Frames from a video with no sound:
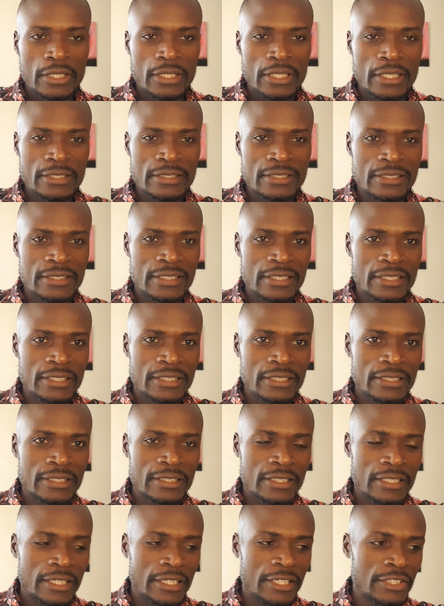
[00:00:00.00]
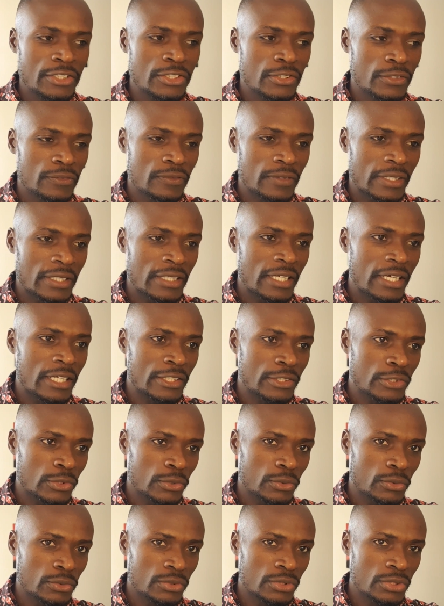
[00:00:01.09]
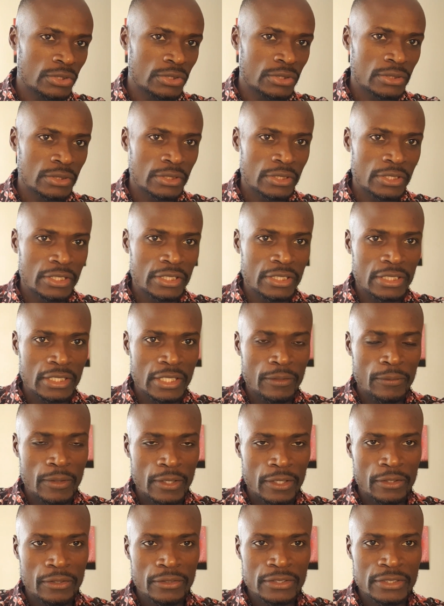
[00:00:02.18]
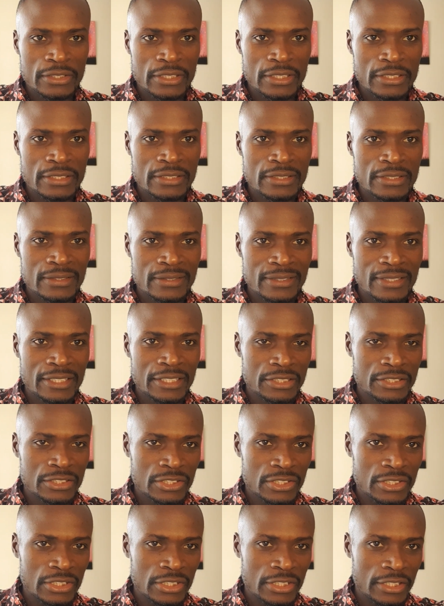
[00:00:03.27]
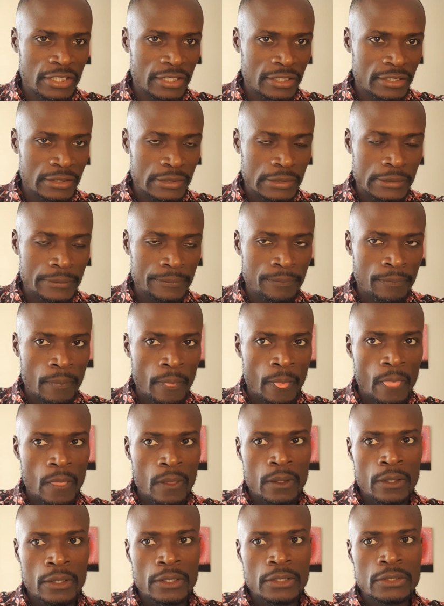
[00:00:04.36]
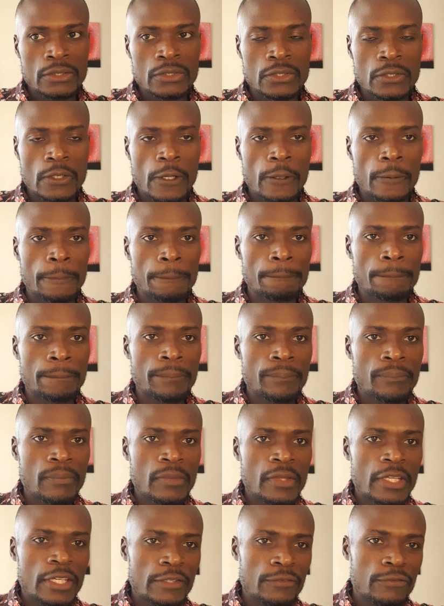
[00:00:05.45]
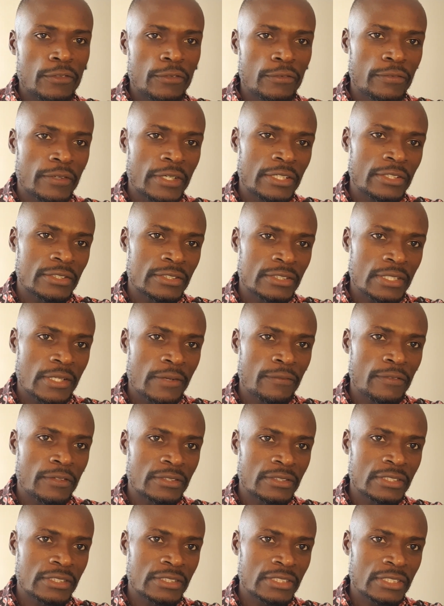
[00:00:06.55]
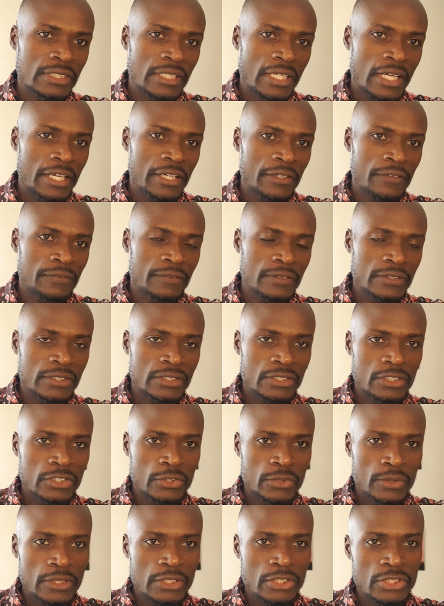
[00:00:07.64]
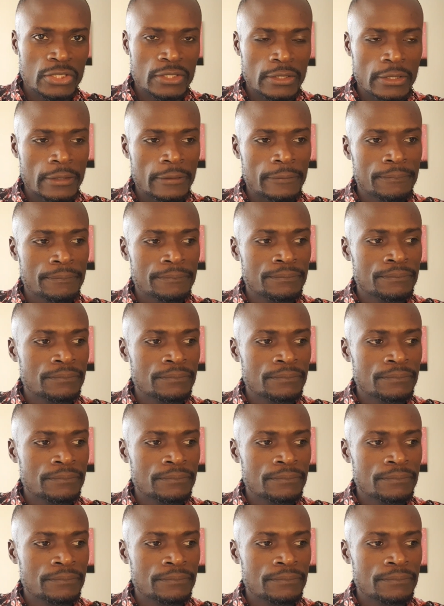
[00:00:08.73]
let's say, the age of adulthood. In our context is 18 years. So if you find yourself in such kind of a situation,